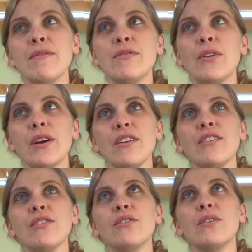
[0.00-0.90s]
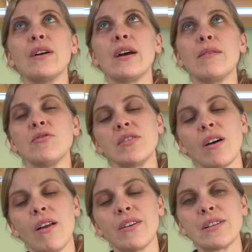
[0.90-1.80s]
for you just to
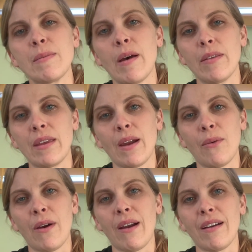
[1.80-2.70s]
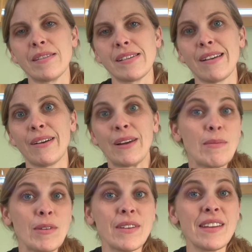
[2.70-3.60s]
honor some healthcare workers in our
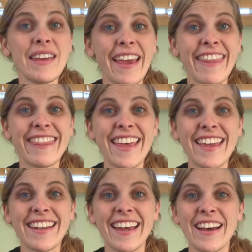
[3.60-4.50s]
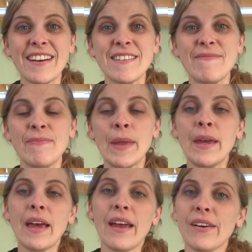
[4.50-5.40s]
community. And then
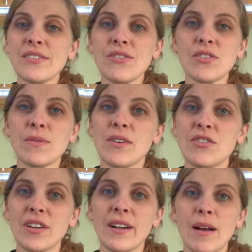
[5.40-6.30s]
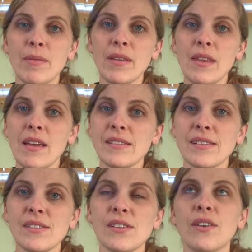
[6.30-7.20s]
I also just want to share a couple of things.
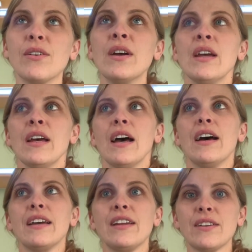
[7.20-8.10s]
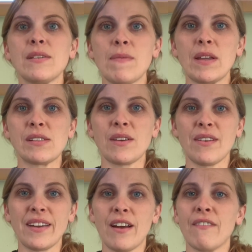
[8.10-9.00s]
And so here are some things
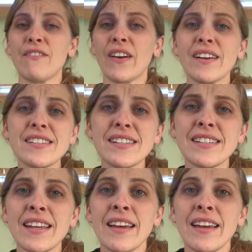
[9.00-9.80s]
going on. First,